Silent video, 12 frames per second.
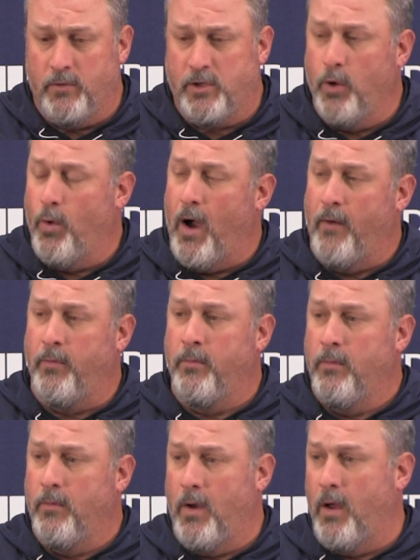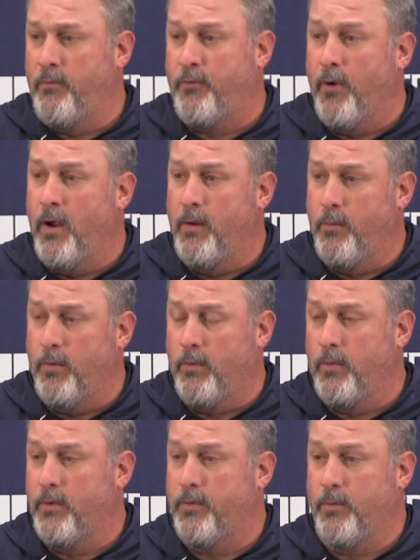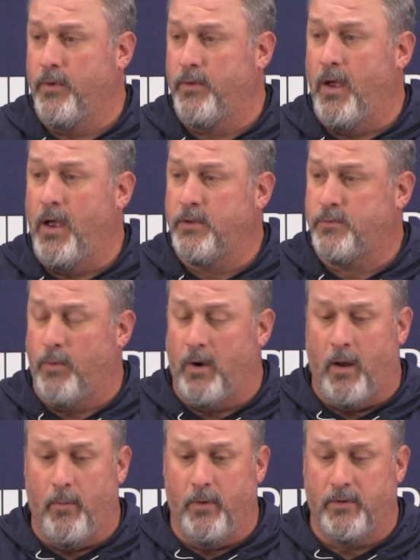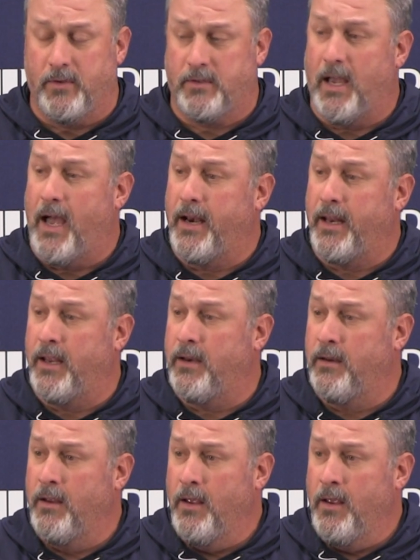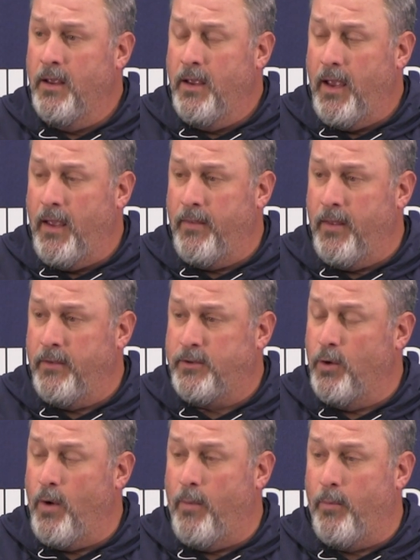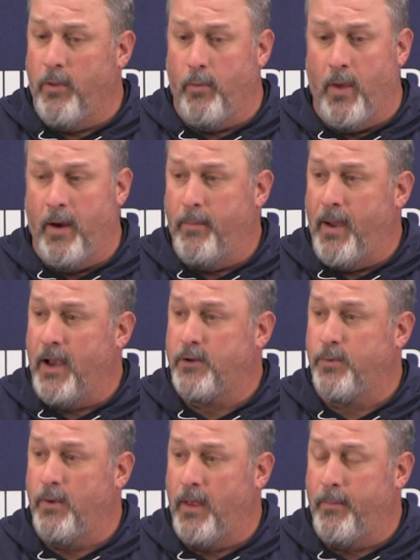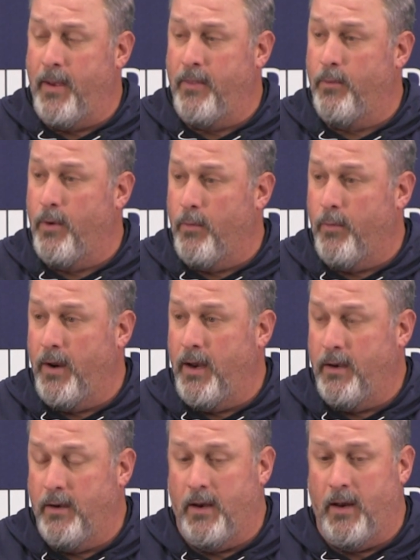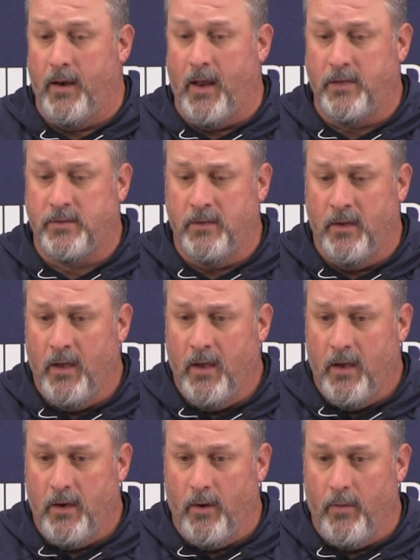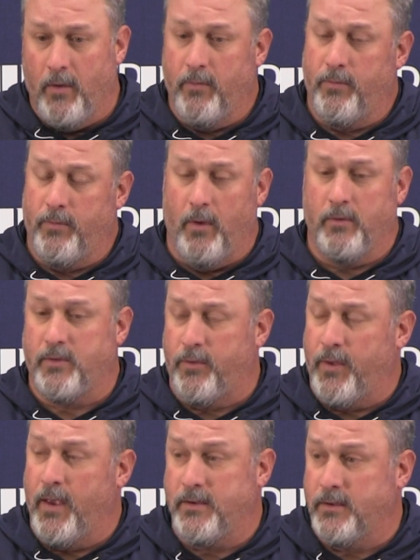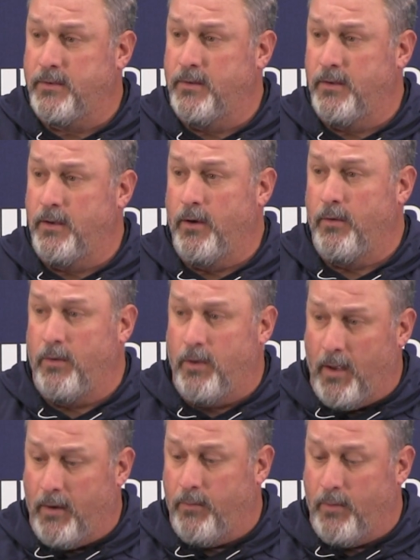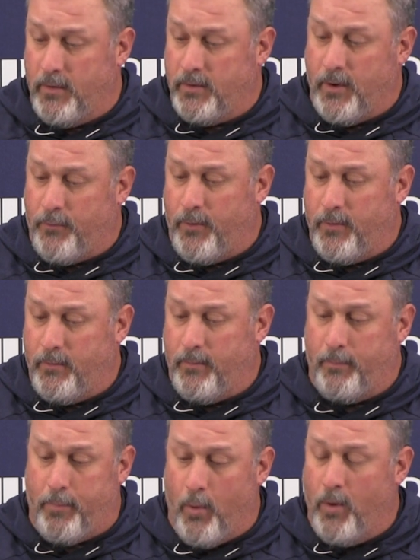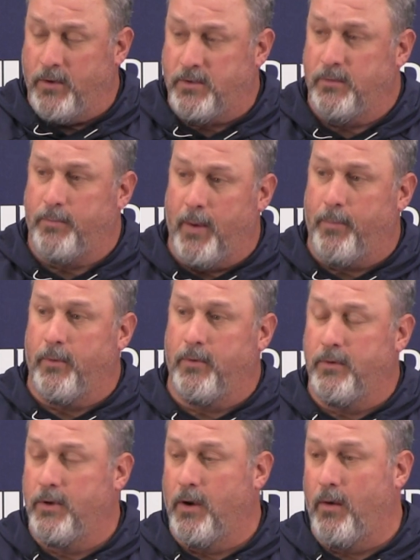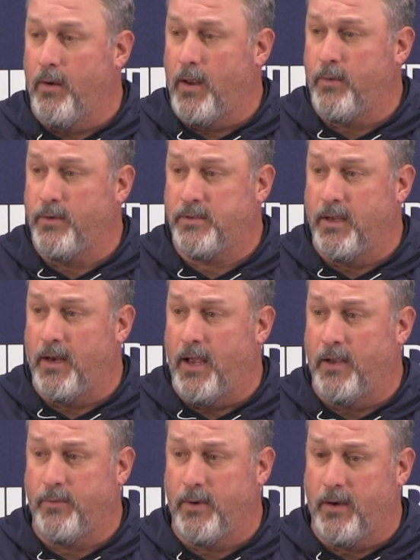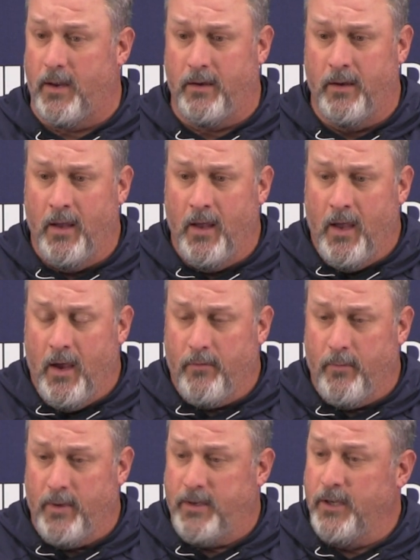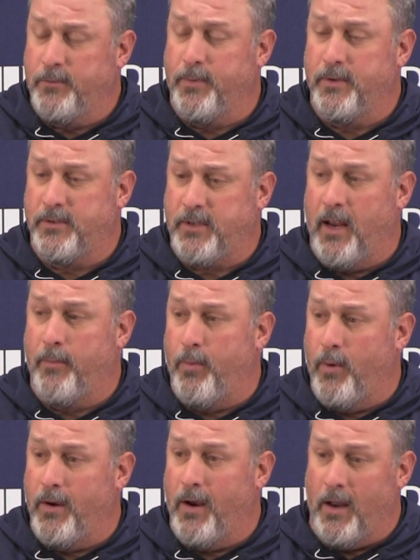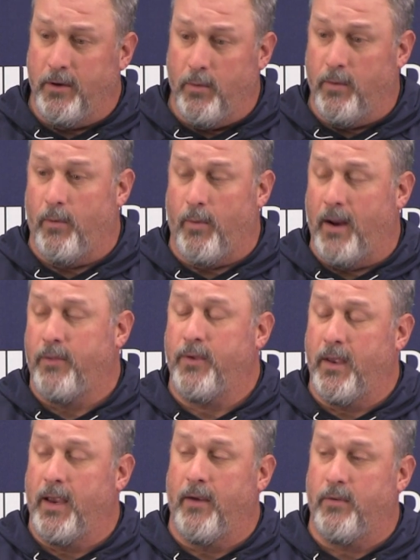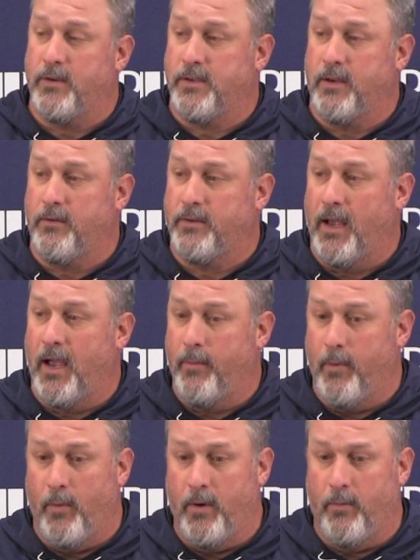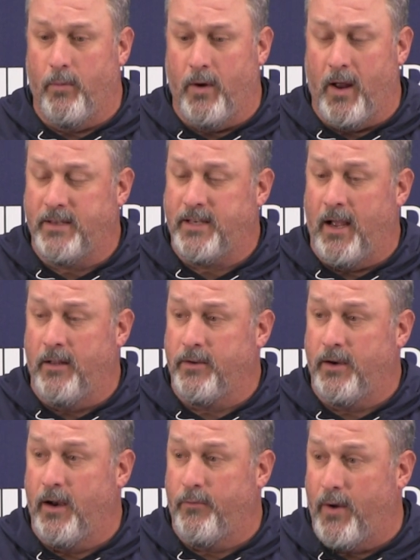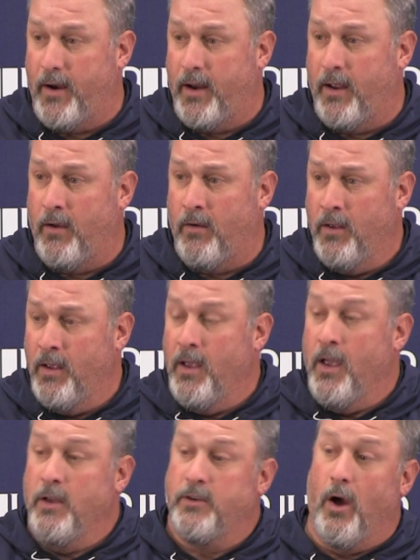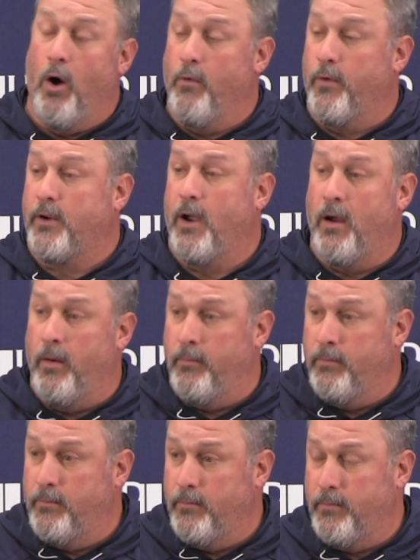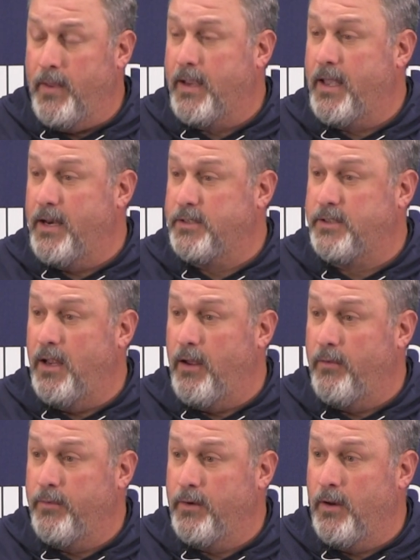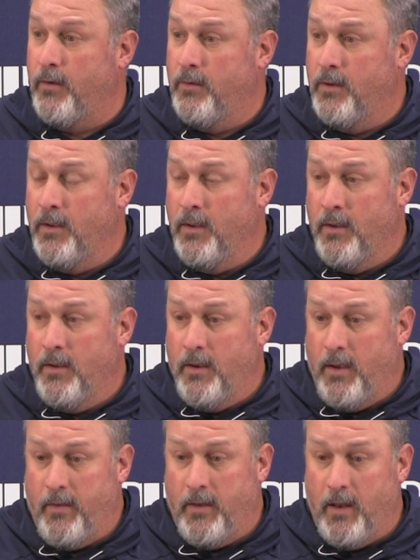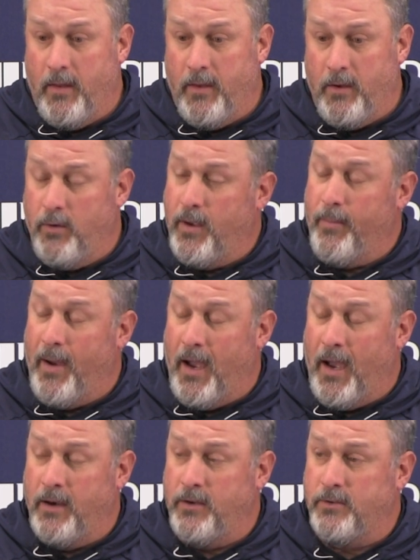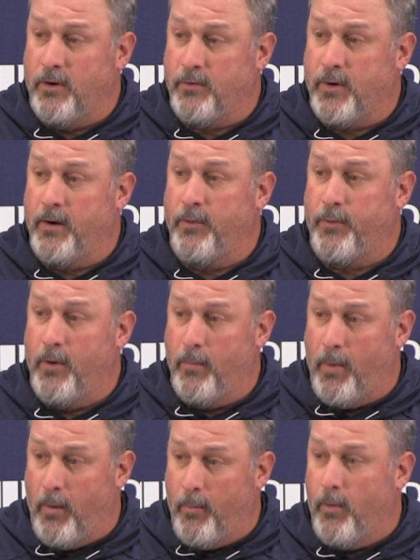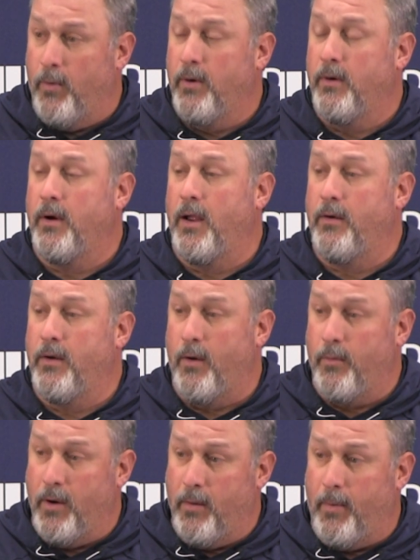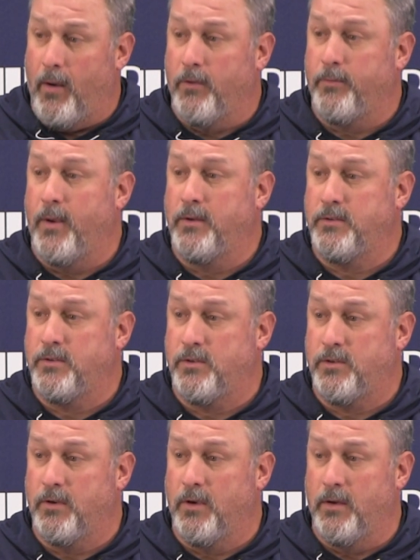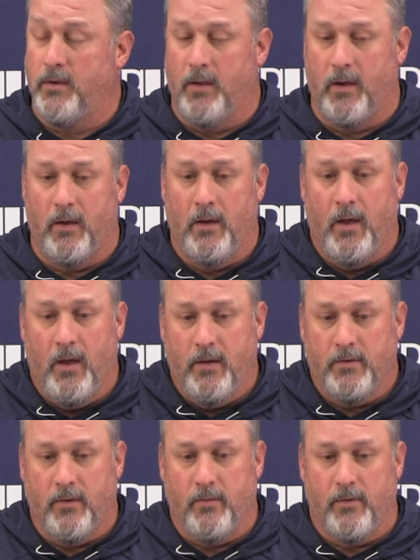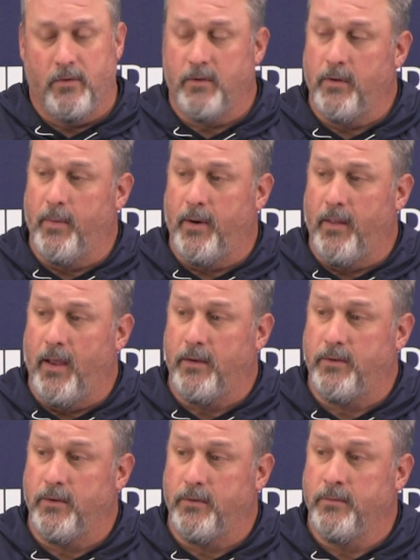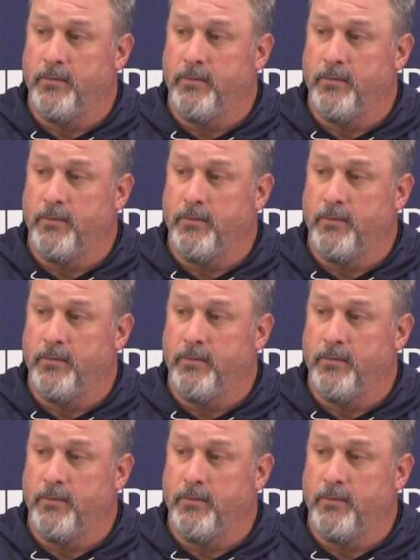Two of them up front was us. One of them was a tight end, and then two of them were the running backs where they made the wrong read. And that's, you know, those are the things that, you know, you got different points. People, you know, like we said last week, not from a discipline standpoint, not doing the right thing every single time. And we're not talented enough right now to overcome that kind of stuff, you know. And then you get behind and you start trying to throw the ball more and not run the ball as much as you should. So there's a little bit of that too.